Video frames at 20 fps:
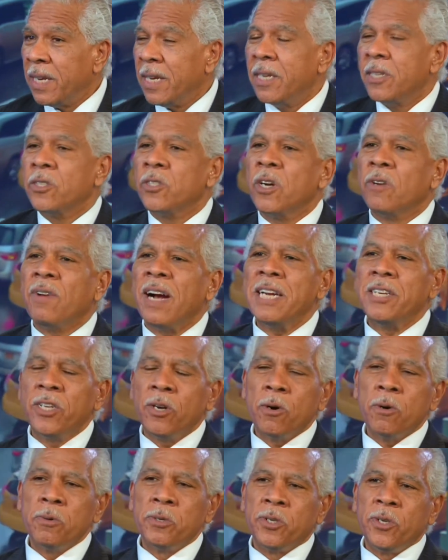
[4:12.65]
So if I
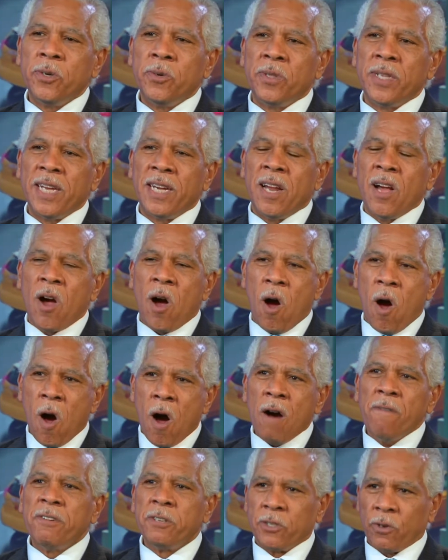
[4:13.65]
told you that
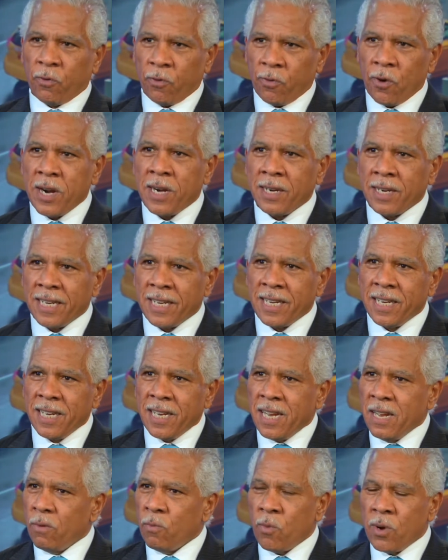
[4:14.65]
officer friendly,
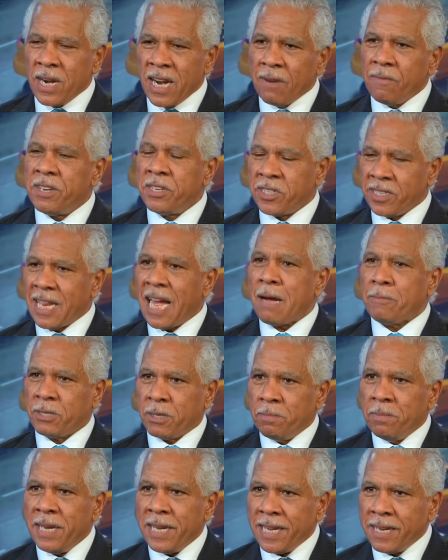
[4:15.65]
whenever he stops
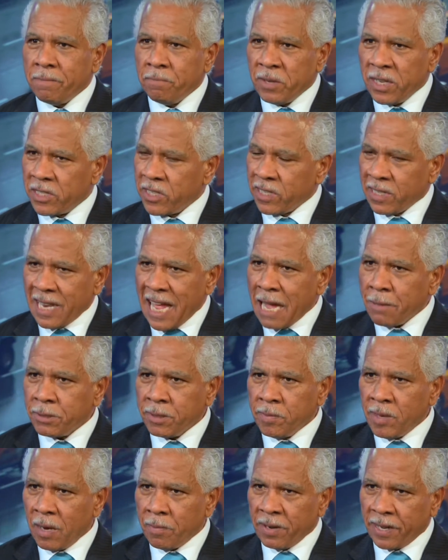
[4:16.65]
me, slaps
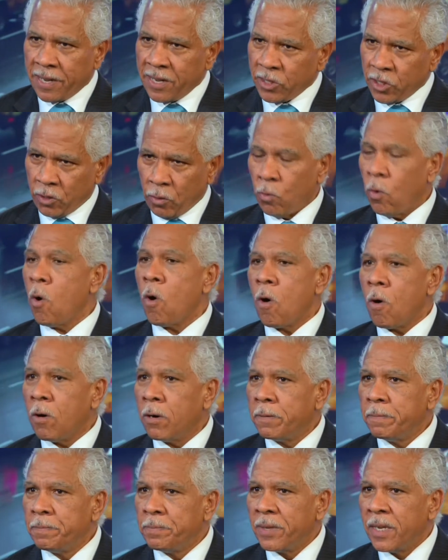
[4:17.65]
me up against the
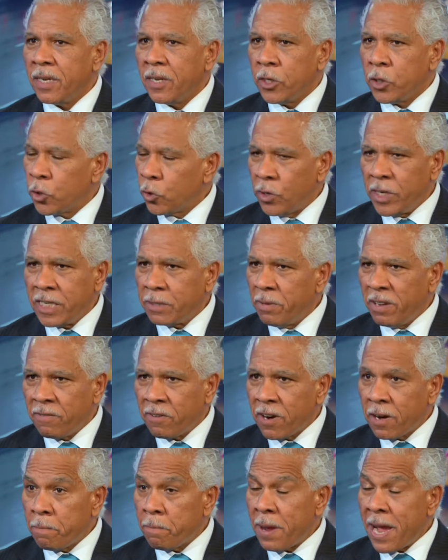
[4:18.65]
wall, treats me
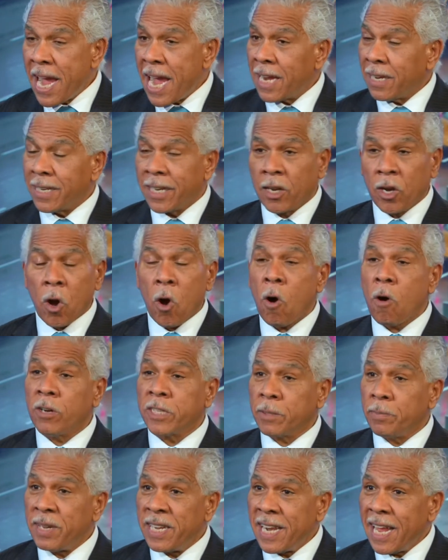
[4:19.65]
very badly, calls
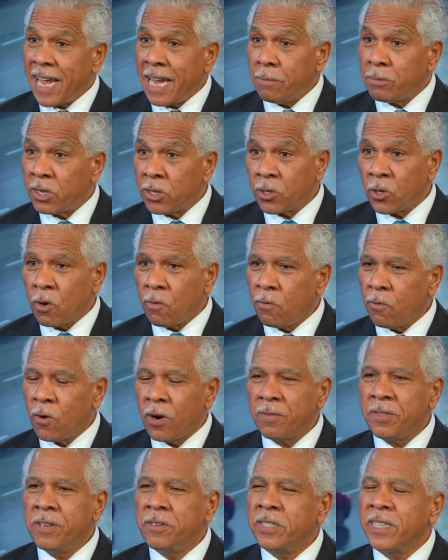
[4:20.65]
me names and so forth,
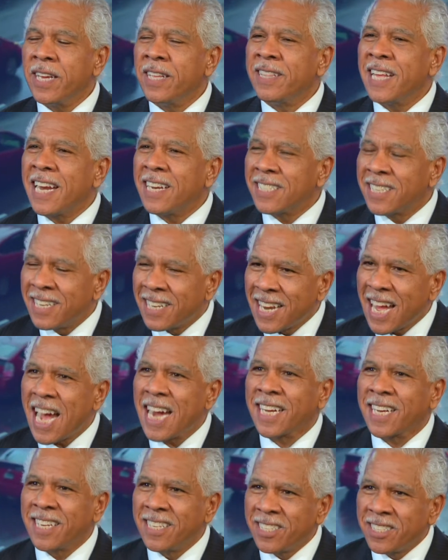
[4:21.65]
you say that is
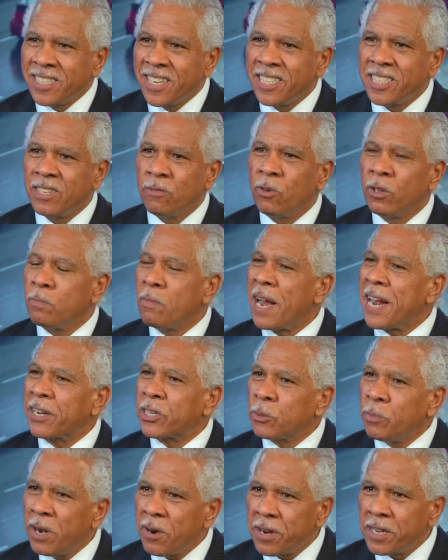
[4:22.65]
not consistent with my
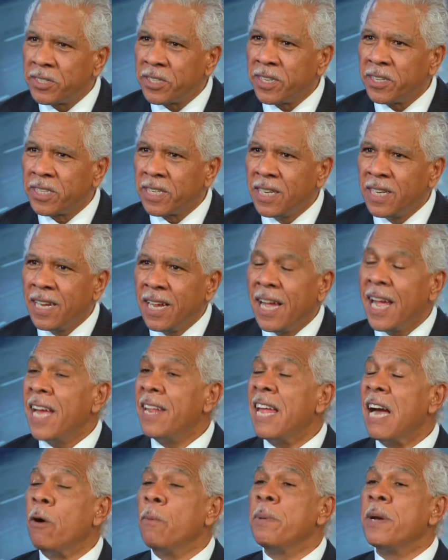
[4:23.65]
experiences. And
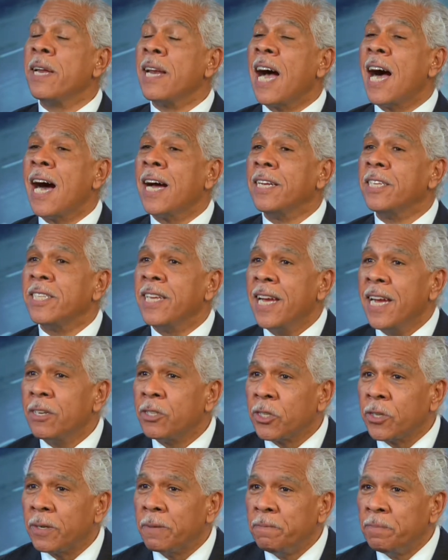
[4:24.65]
that would be an honest
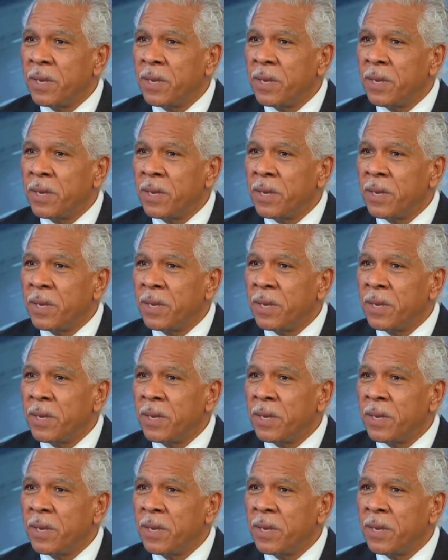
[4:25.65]
answer.